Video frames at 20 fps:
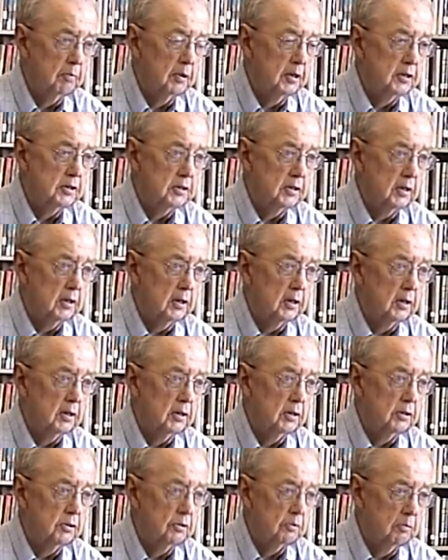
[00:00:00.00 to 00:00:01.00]
basic, and
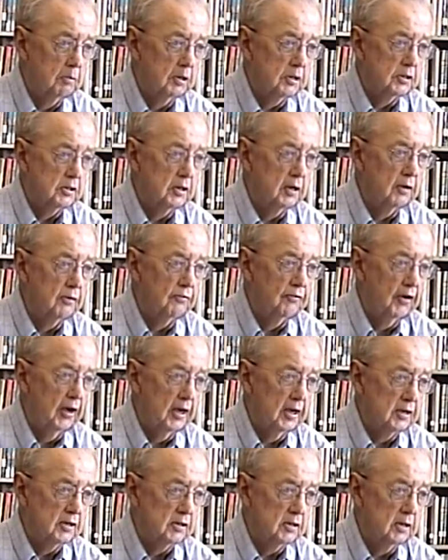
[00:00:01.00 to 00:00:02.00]
2 months in
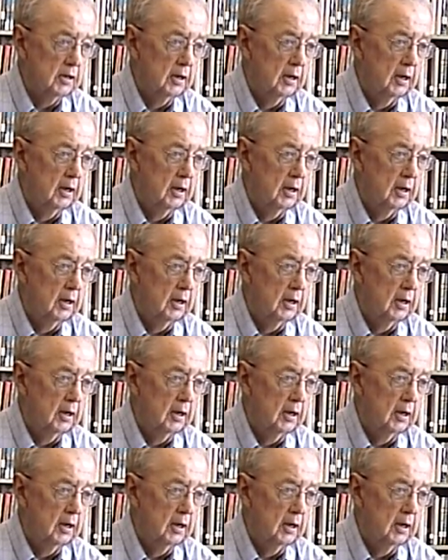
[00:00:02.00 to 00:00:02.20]
advanced.